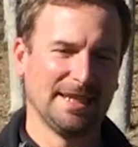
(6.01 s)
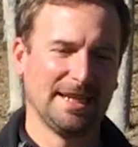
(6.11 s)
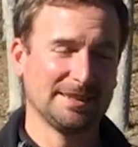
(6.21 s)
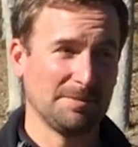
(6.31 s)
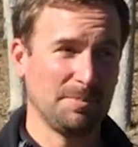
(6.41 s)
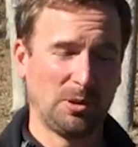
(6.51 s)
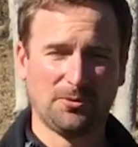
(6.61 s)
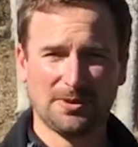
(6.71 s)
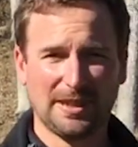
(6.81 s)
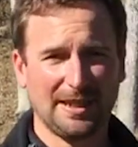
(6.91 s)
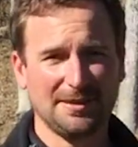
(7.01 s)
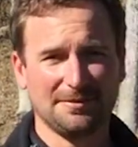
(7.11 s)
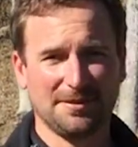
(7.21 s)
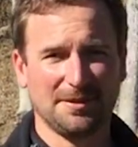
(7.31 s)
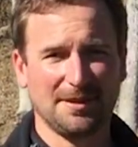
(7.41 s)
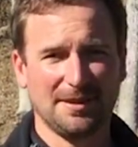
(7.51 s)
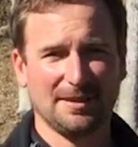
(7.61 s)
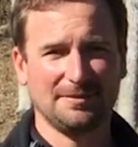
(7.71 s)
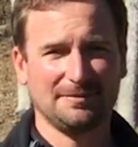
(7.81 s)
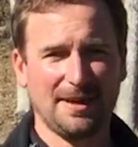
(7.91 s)
It's a beautiful day for the
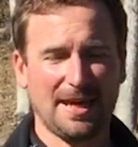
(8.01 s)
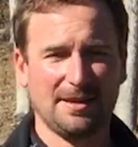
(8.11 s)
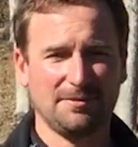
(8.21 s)
end of